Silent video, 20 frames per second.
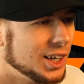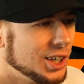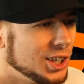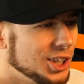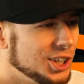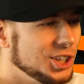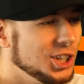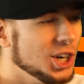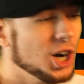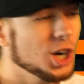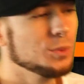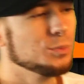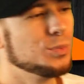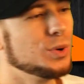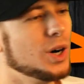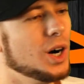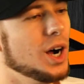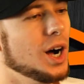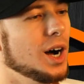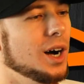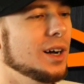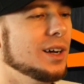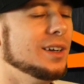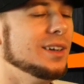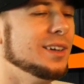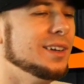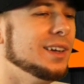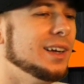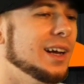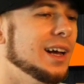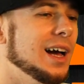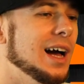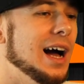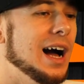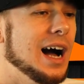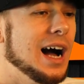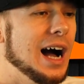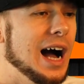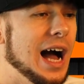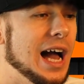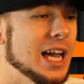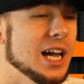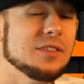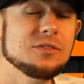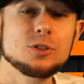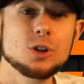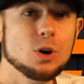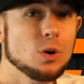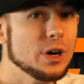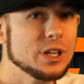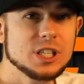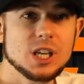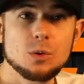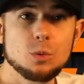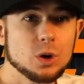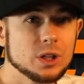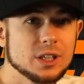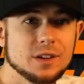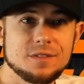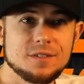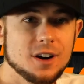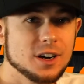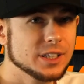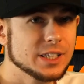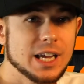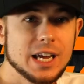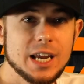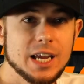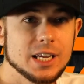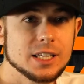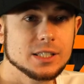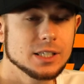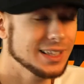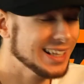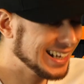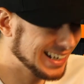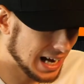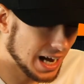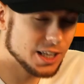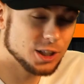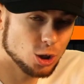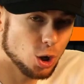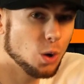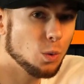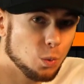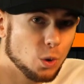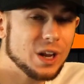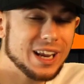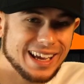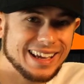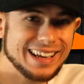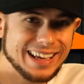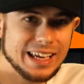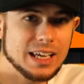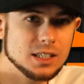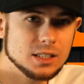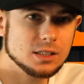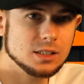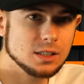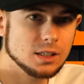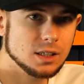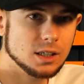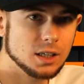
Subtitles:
Young brah, I have no idea what the fuck that is. Like, I know what it is.